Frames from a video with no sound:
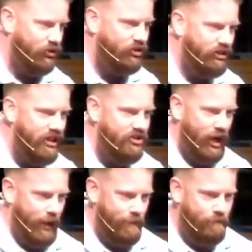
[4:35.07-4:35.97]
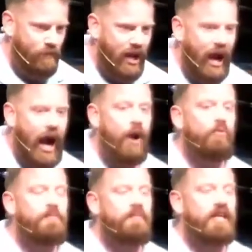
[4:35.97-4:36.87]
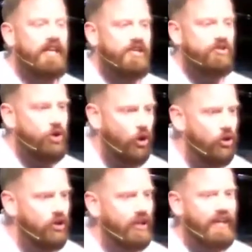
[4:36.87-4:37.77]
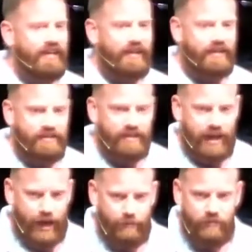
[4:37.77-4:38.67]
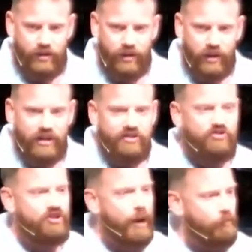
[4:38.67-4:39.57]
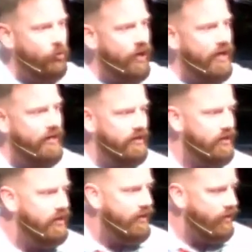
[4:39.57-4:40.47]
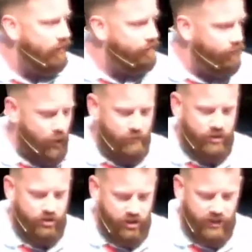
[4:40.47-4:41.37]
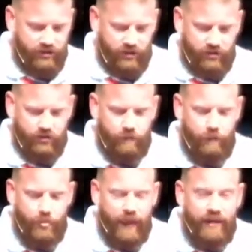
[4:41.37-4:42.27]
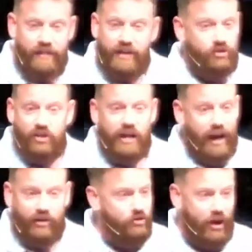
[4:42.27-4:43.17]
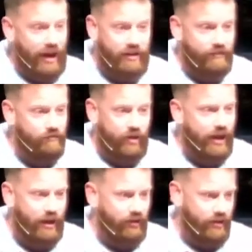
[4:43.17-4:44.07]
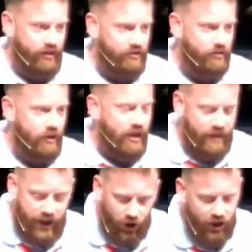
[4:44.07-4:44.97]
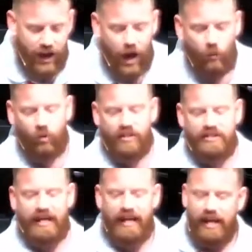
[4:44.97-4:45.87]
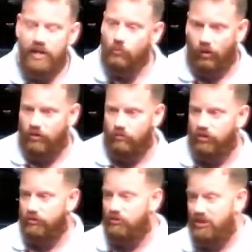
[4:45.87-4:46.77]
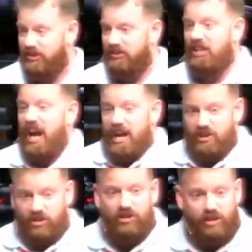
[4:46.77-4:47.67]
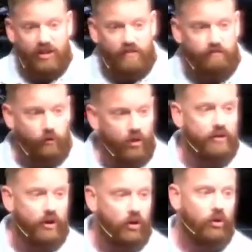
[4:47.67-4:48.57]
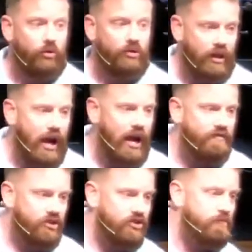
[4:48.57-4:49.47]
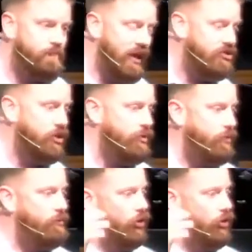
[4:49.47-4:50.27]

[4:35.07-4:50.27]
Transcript: CJ, I would be eternally condemned, separated from Jesus. These are not attractive realities. They are not ones that anyone would desire for their own lives, especially when we